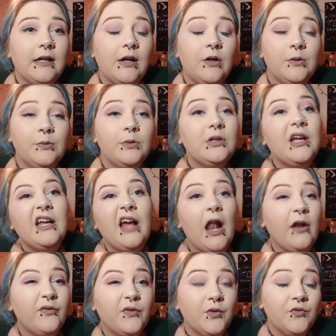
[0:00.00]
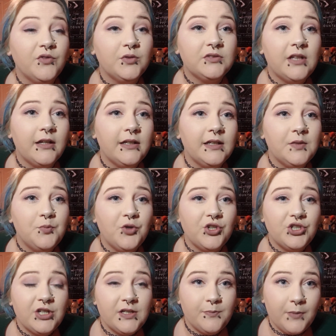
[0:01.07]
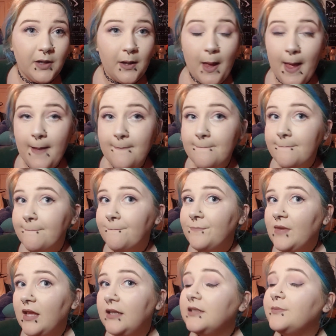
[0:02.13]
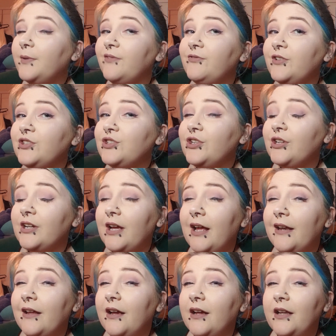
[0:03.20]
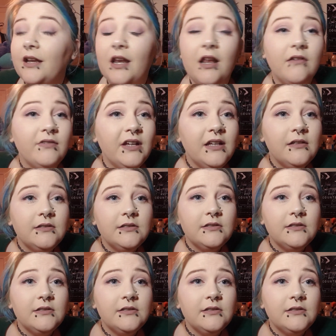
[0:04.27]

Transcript: Oh, and a few Real Technique brushes, but it's my finished look, and I love it.